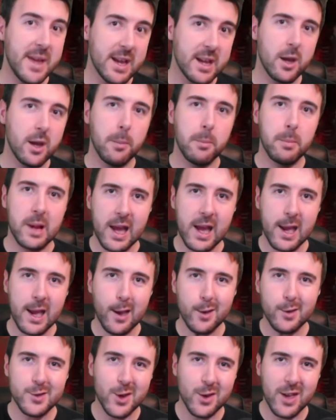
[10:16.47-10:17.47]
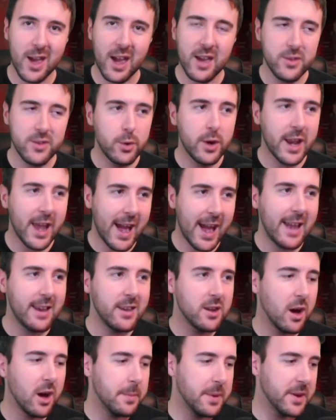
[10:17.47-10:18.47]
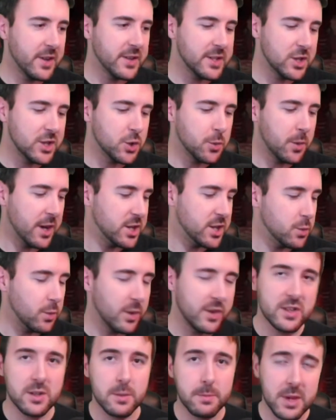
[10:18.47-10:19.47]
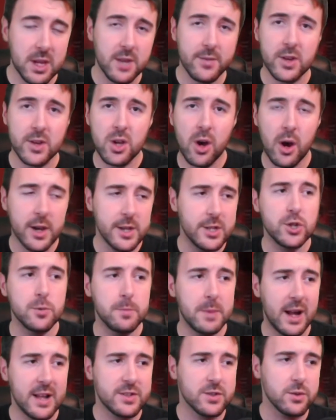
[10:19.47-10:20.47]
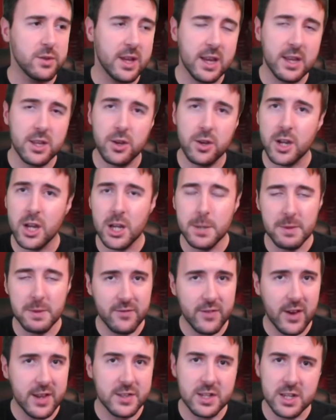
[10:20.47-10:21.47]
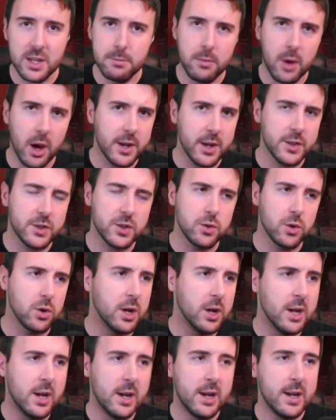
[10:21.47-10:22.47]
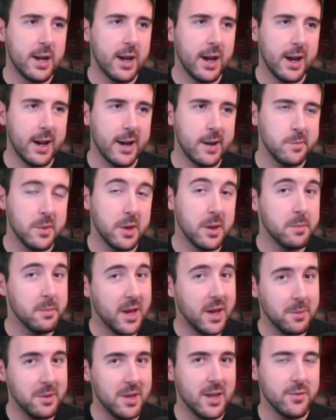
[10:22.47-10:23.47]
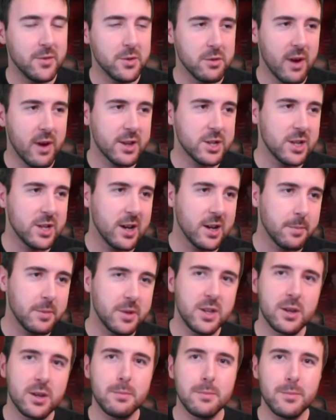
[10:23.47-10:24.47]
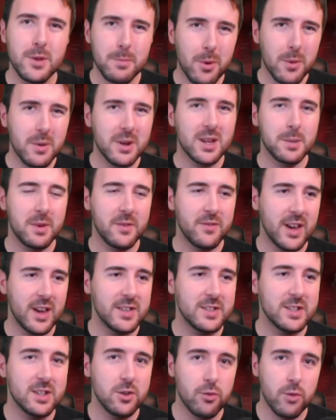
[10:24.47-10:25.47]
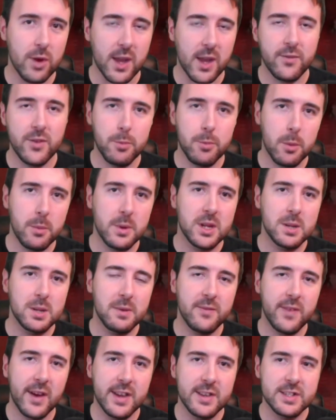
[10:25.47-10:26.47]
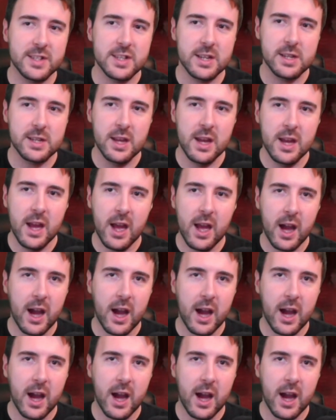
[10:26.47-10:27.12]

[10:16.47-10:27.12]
big players. Okay, you're going to end up in a situation where there's a bit of a kaiju battle here. You're going to be facing a Minotaur, maybe even Grashnak, but you're probably going to be facing Griff. You're probably going to be facing,